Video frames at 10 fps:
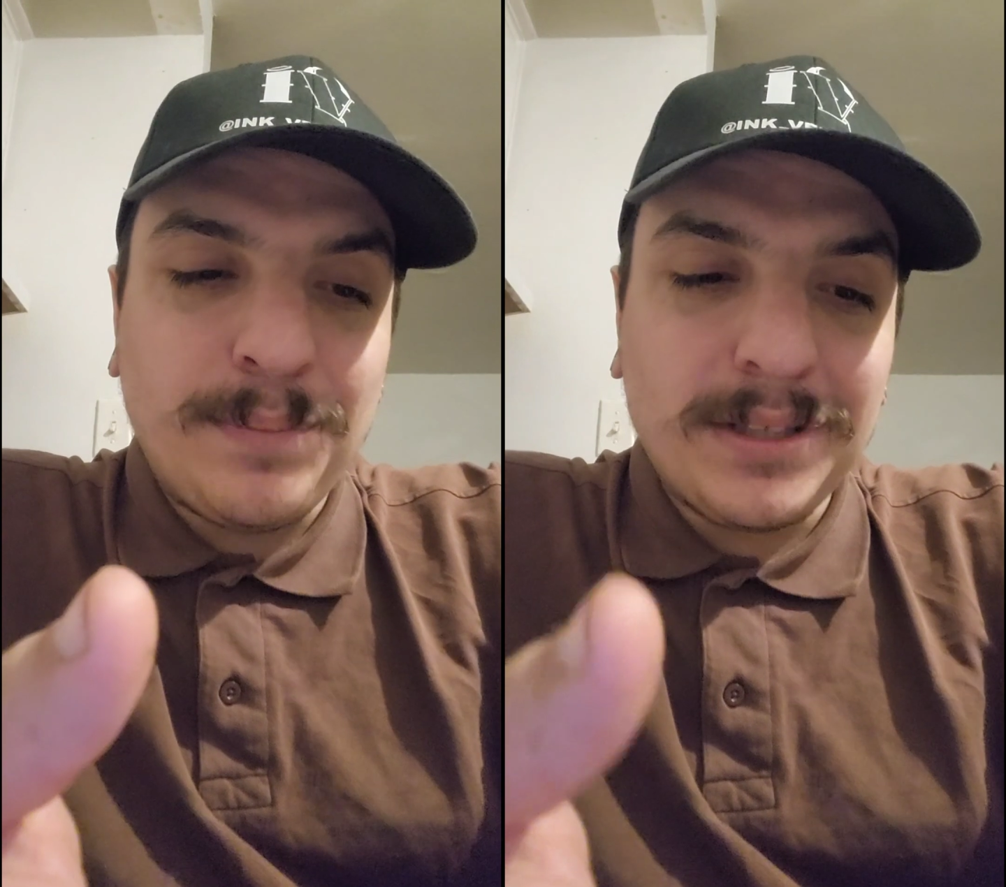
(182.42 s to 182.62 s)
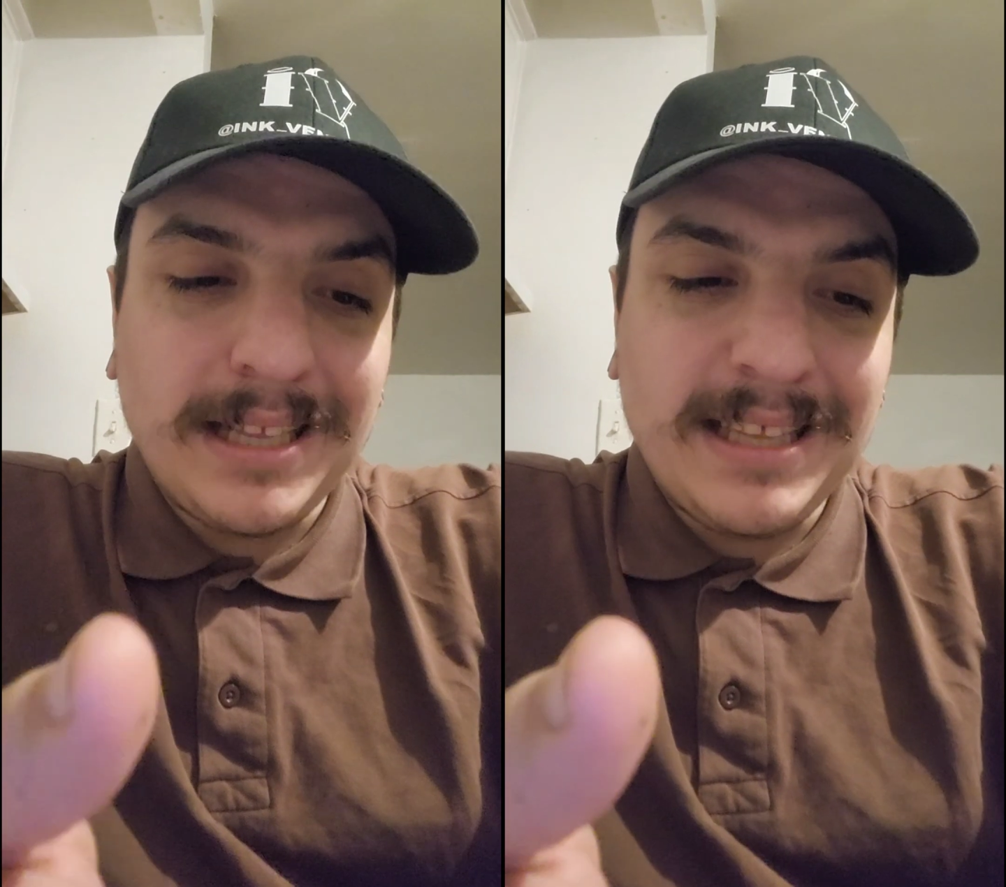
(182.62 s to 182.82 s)
they
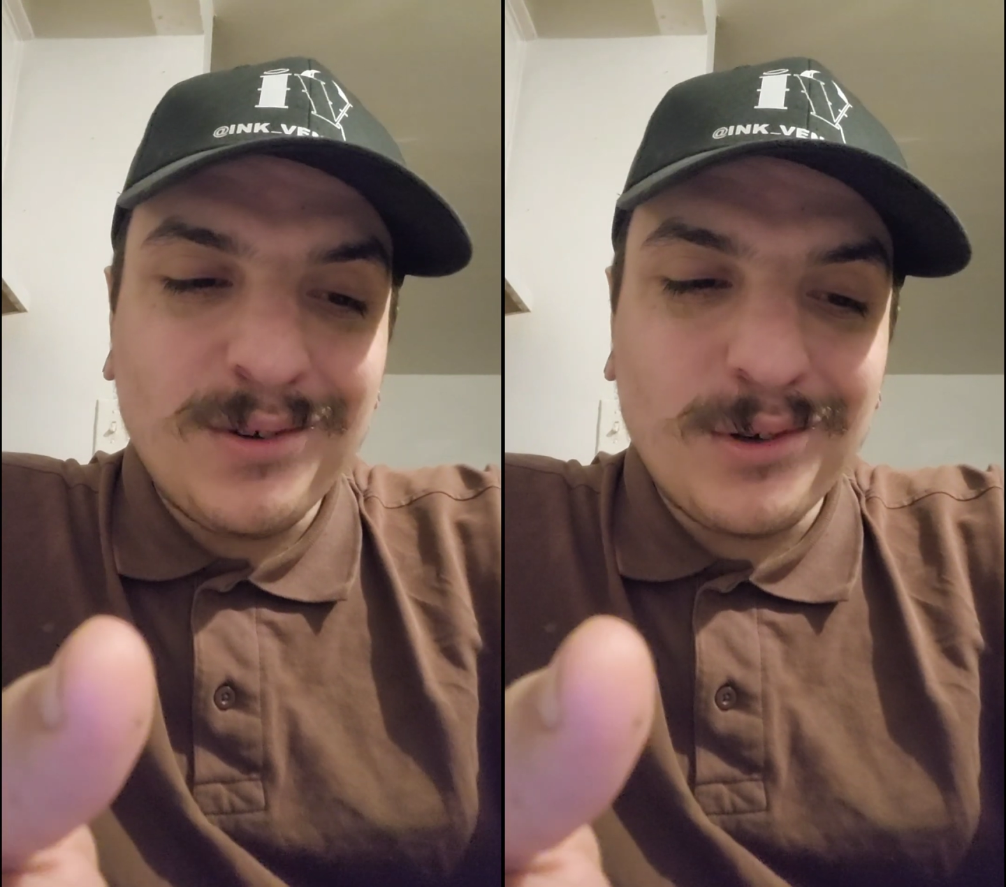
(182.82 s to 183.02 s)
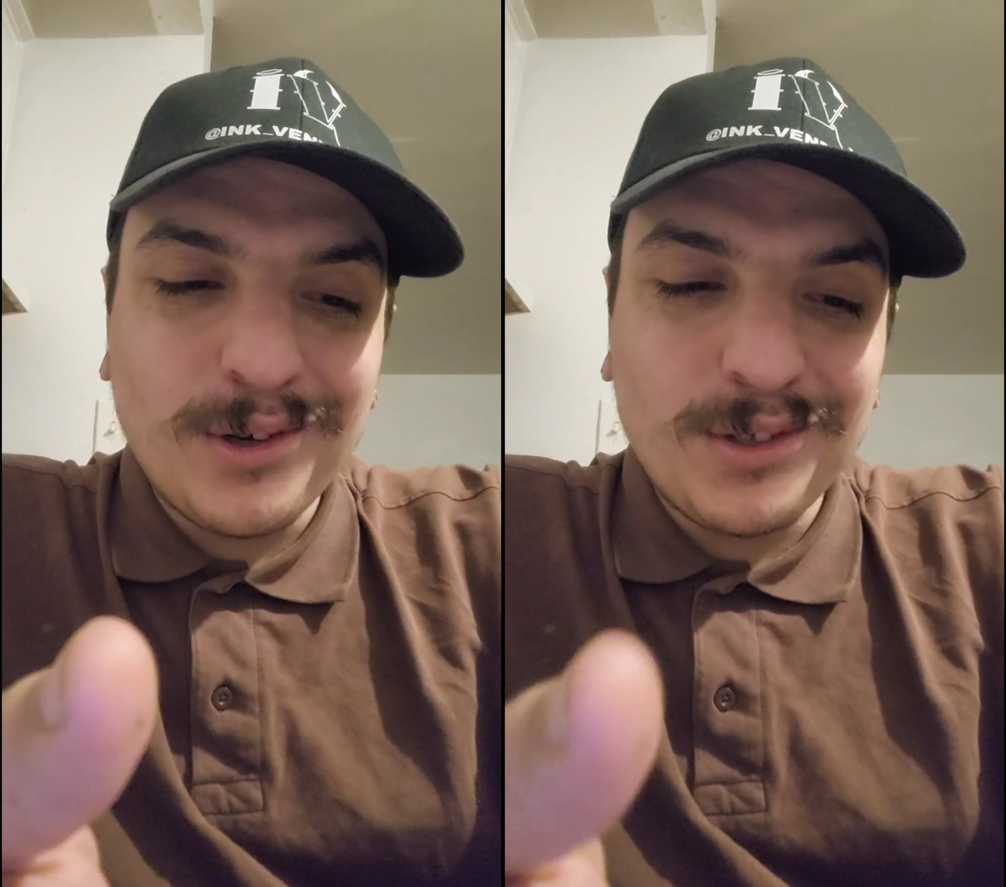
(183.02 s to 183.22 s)
put a
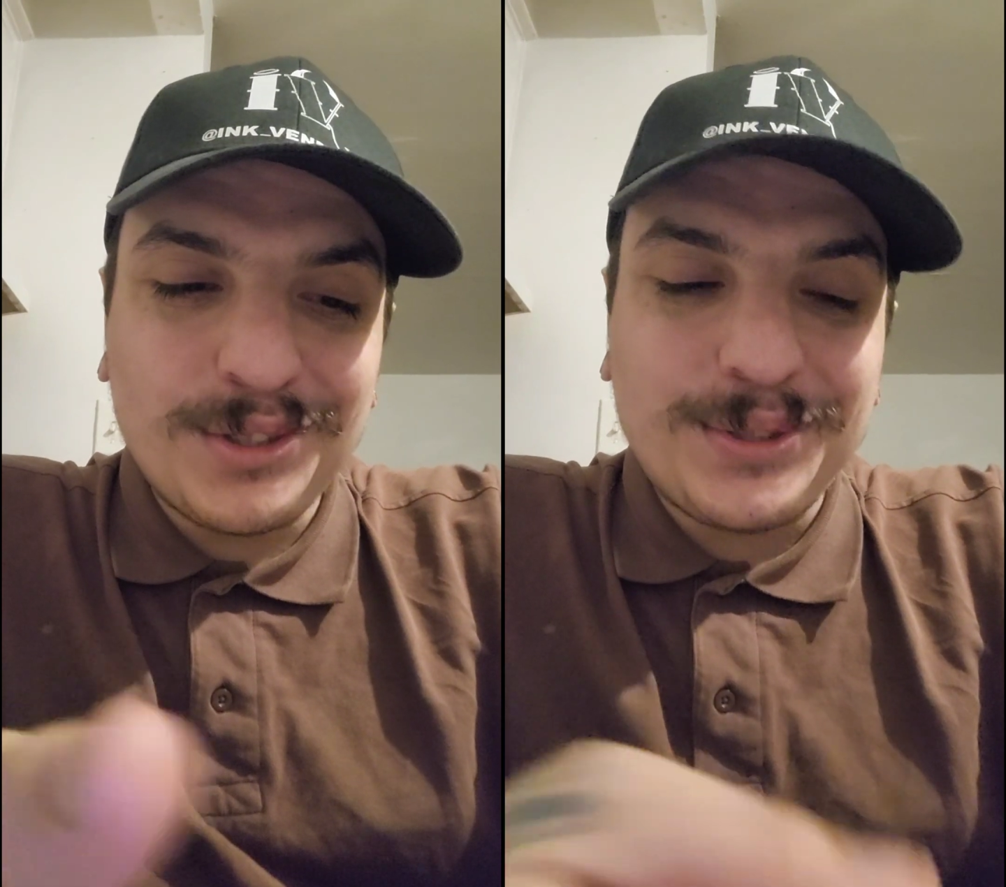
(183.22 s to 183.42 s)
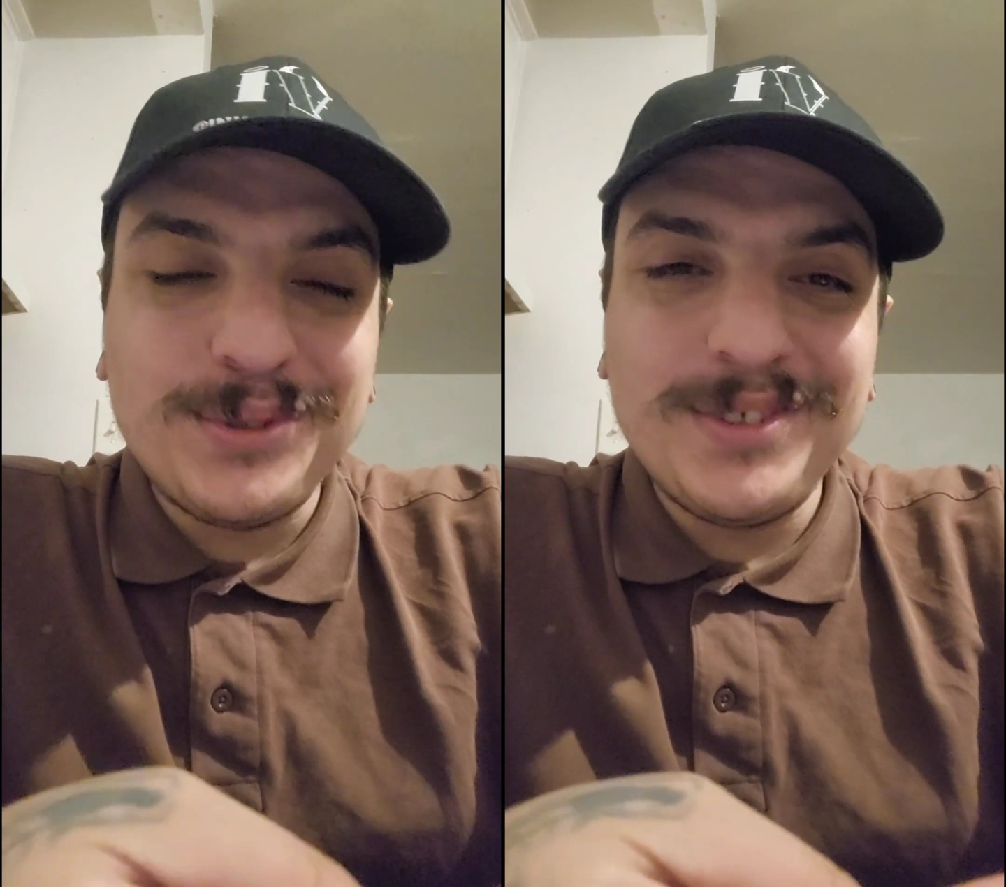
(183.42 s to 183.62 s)
little
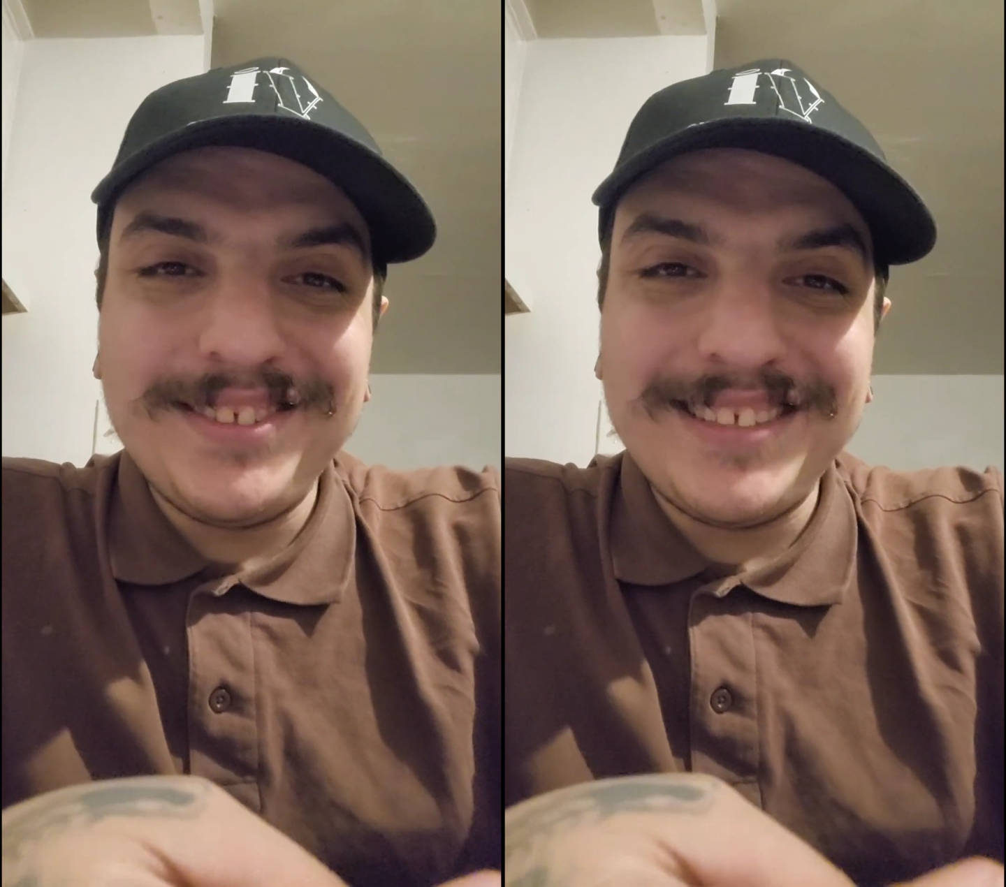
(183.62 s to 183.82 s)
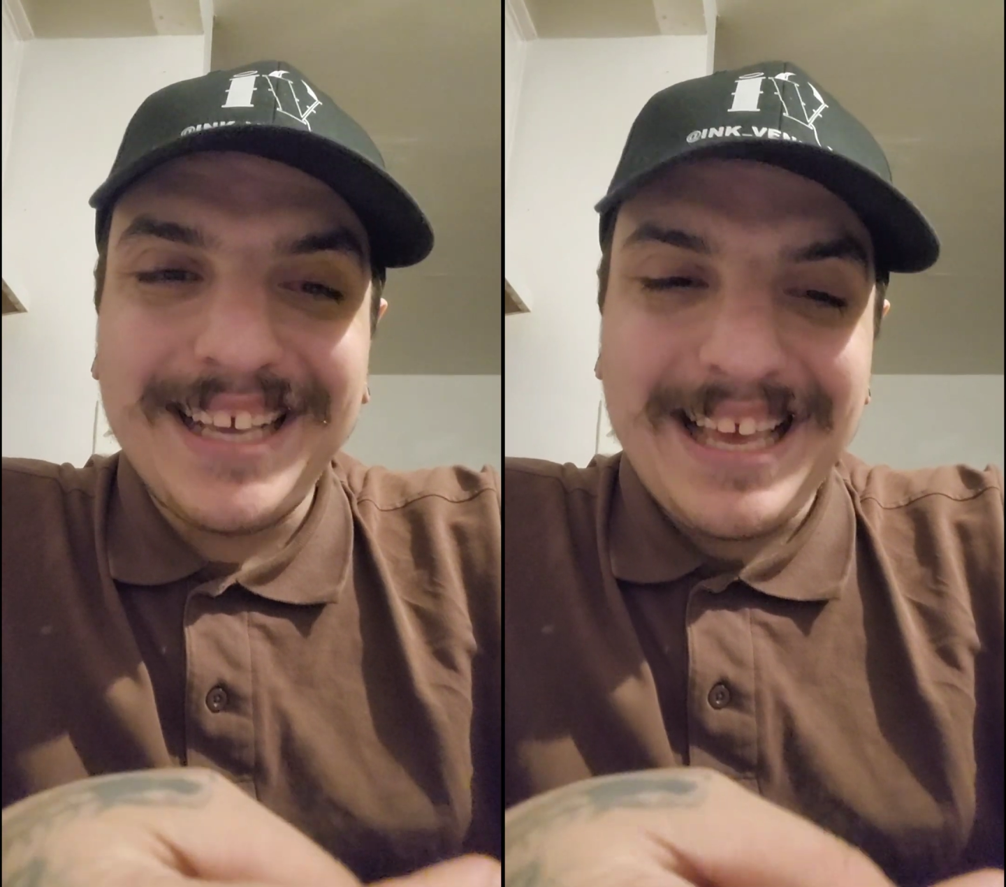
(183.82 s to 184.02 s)
girl's
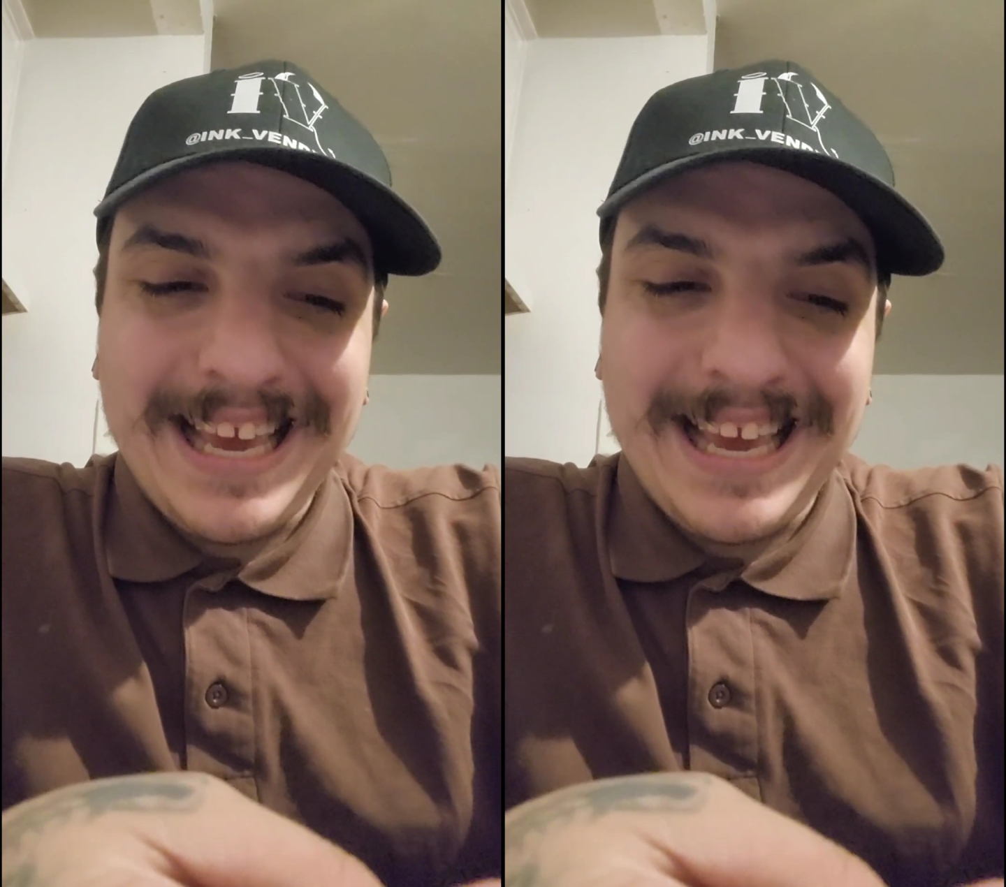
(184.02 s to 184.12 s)
shoes